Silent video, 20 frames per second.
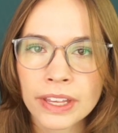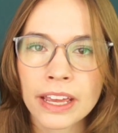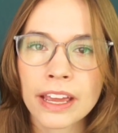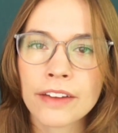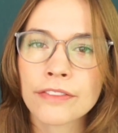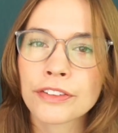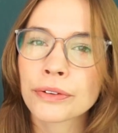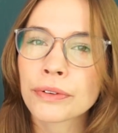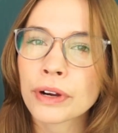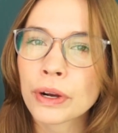
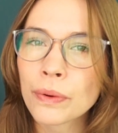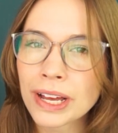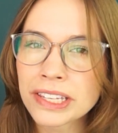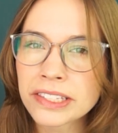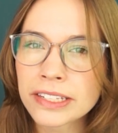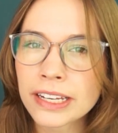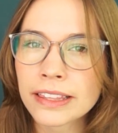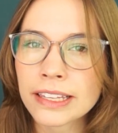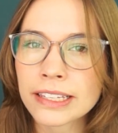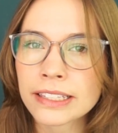If you're
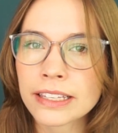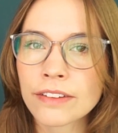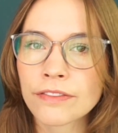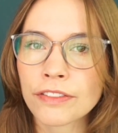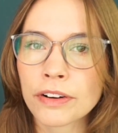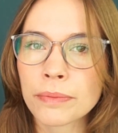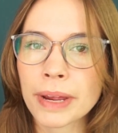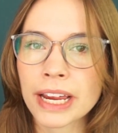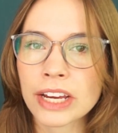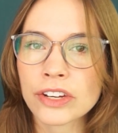requesting this
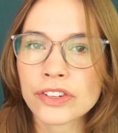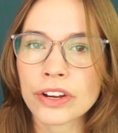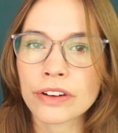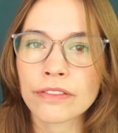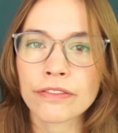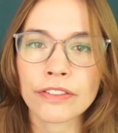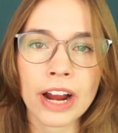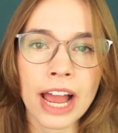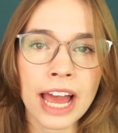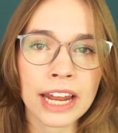information
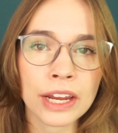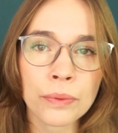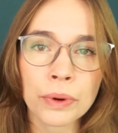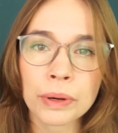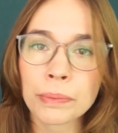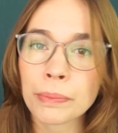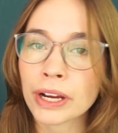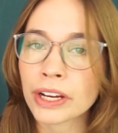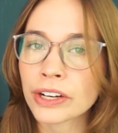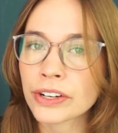for
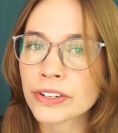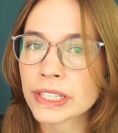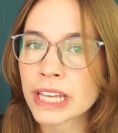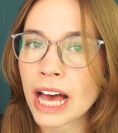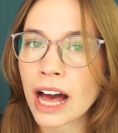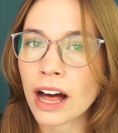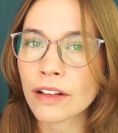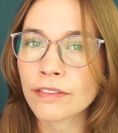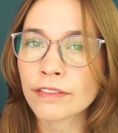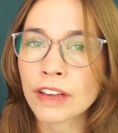anyone but
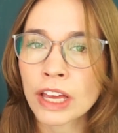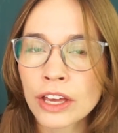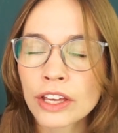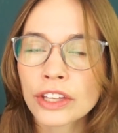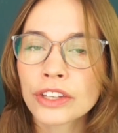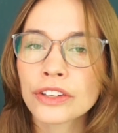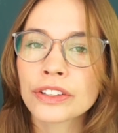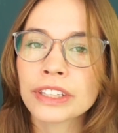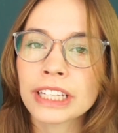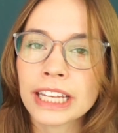yourself,
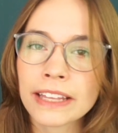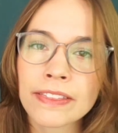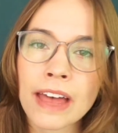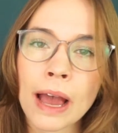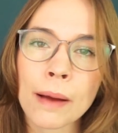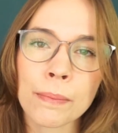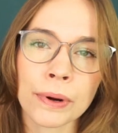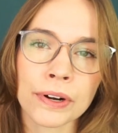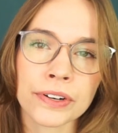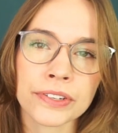you'll need
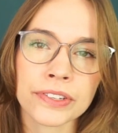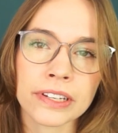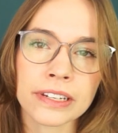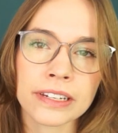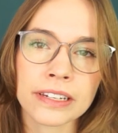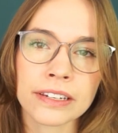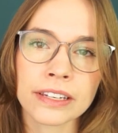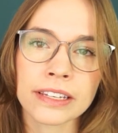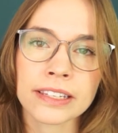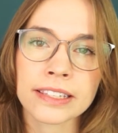that
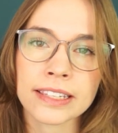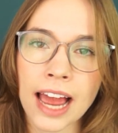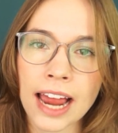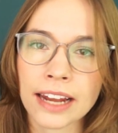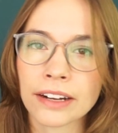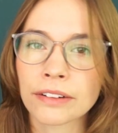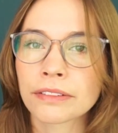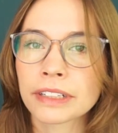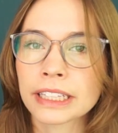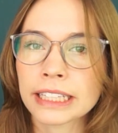person to
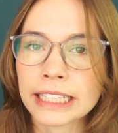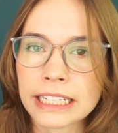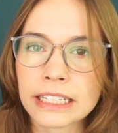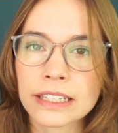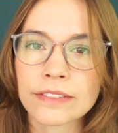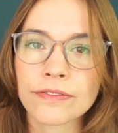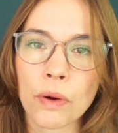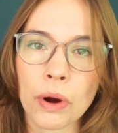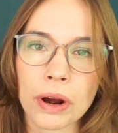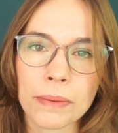sign a
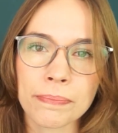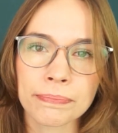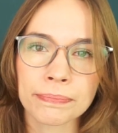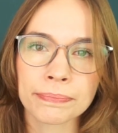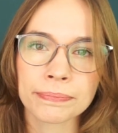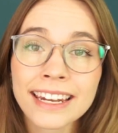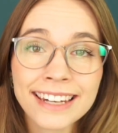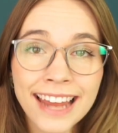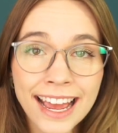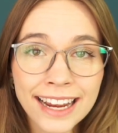release form.
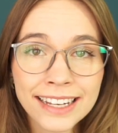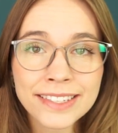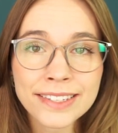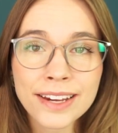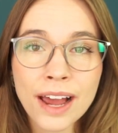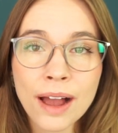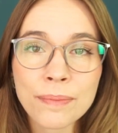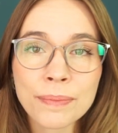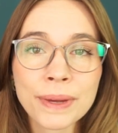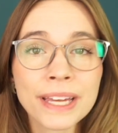Next
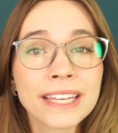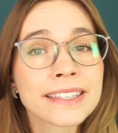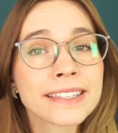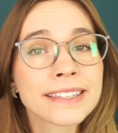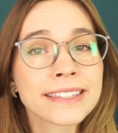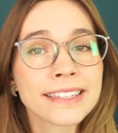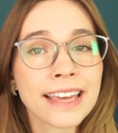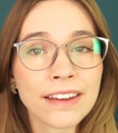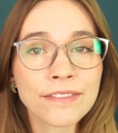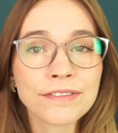up
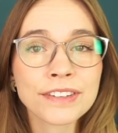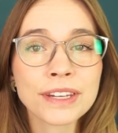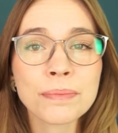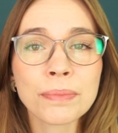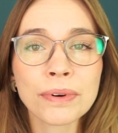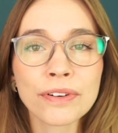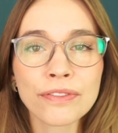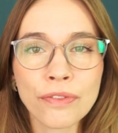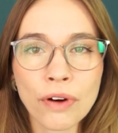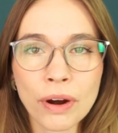is safety
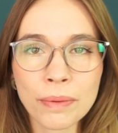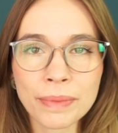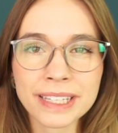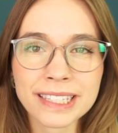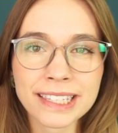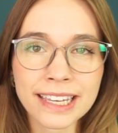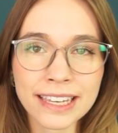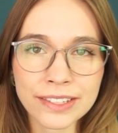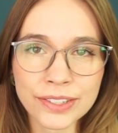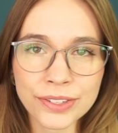
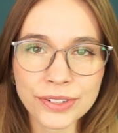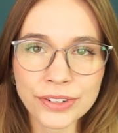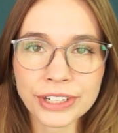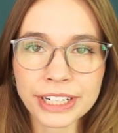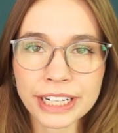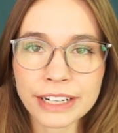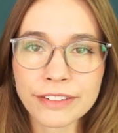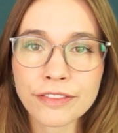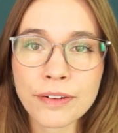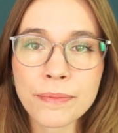performance
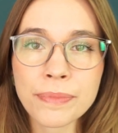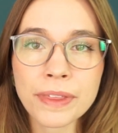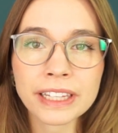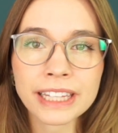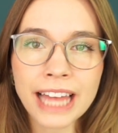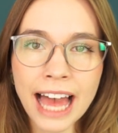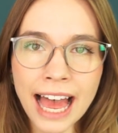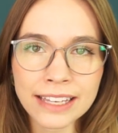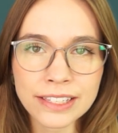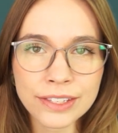history from the
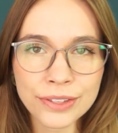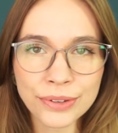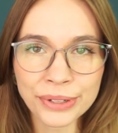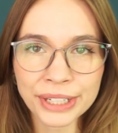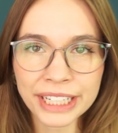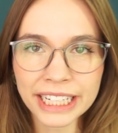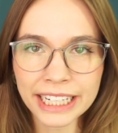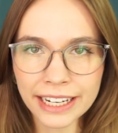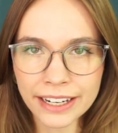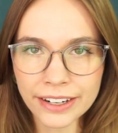last
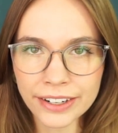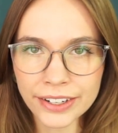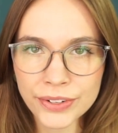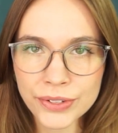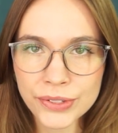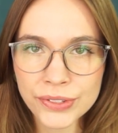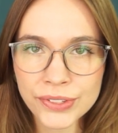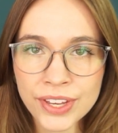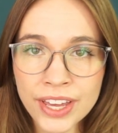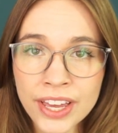3
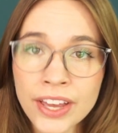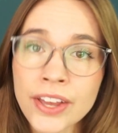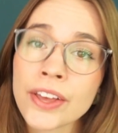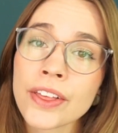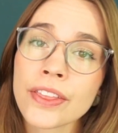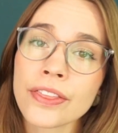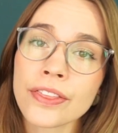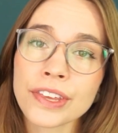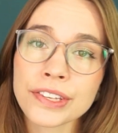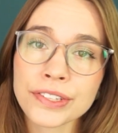years.
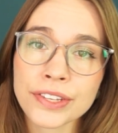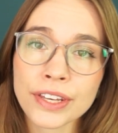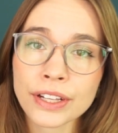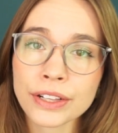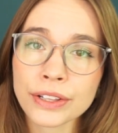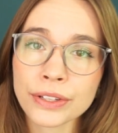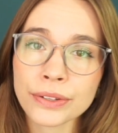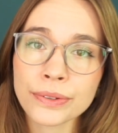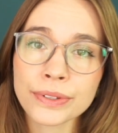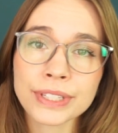This
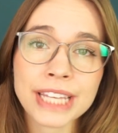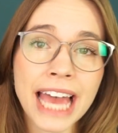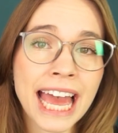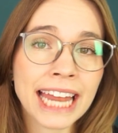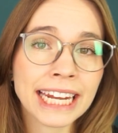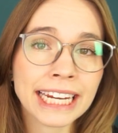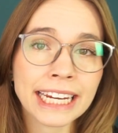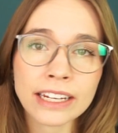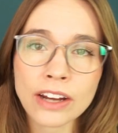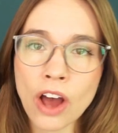includes
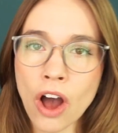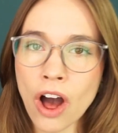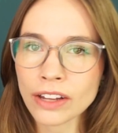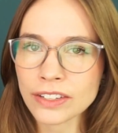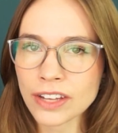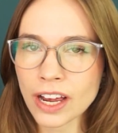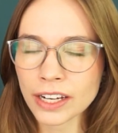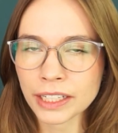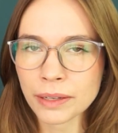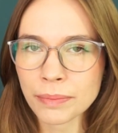any and all
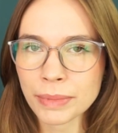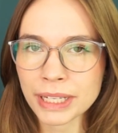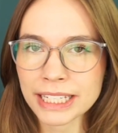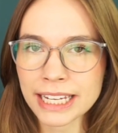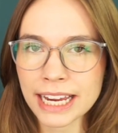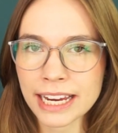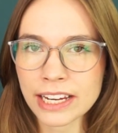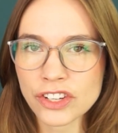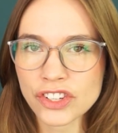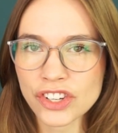
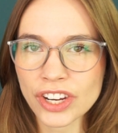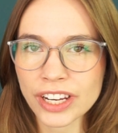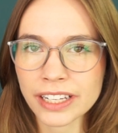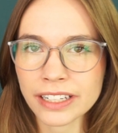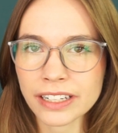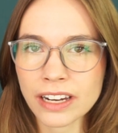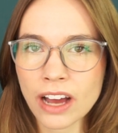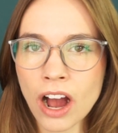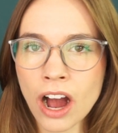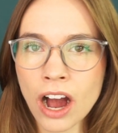
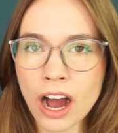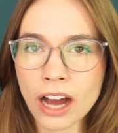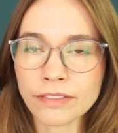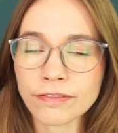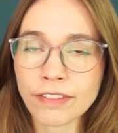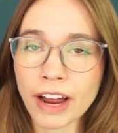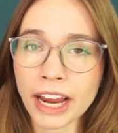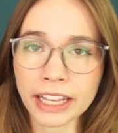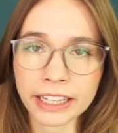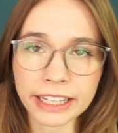documentation on
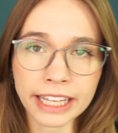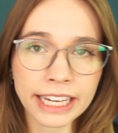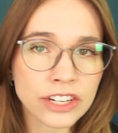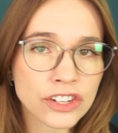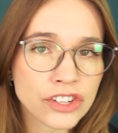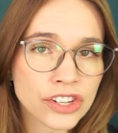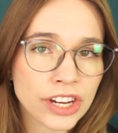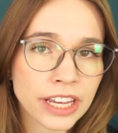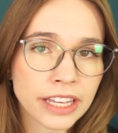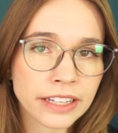
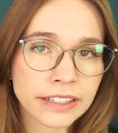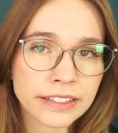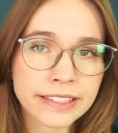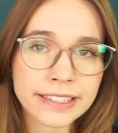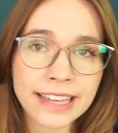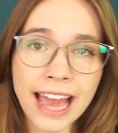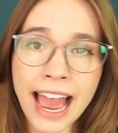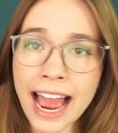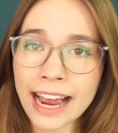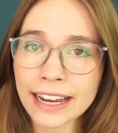
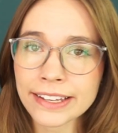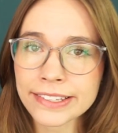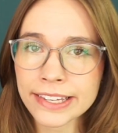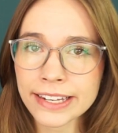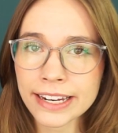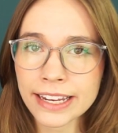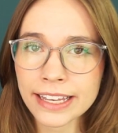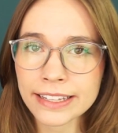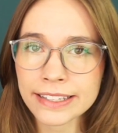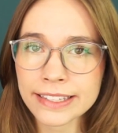violations,
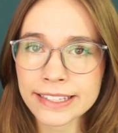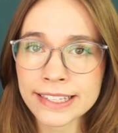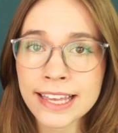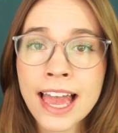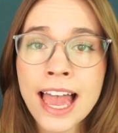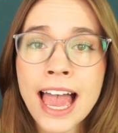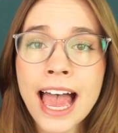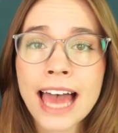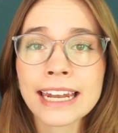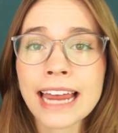accidents,
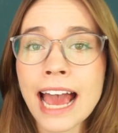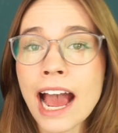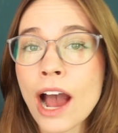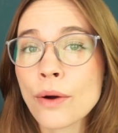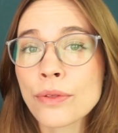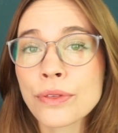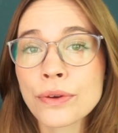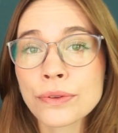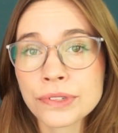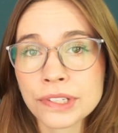and
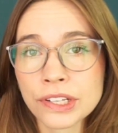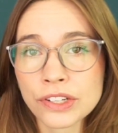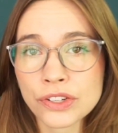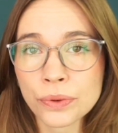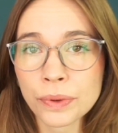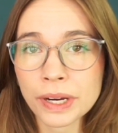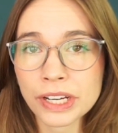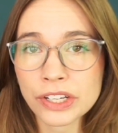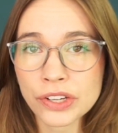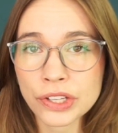how those
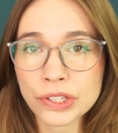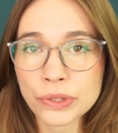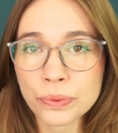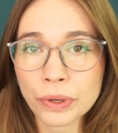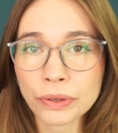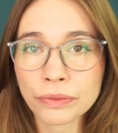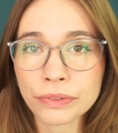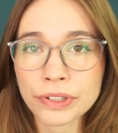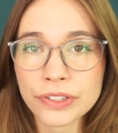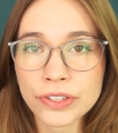situations
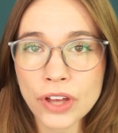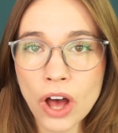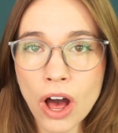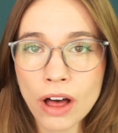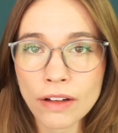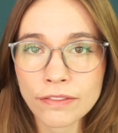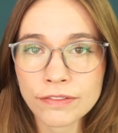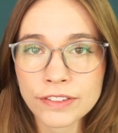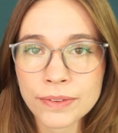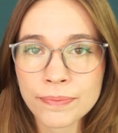were
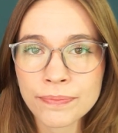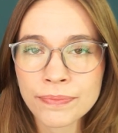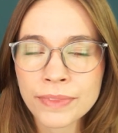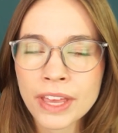resolved.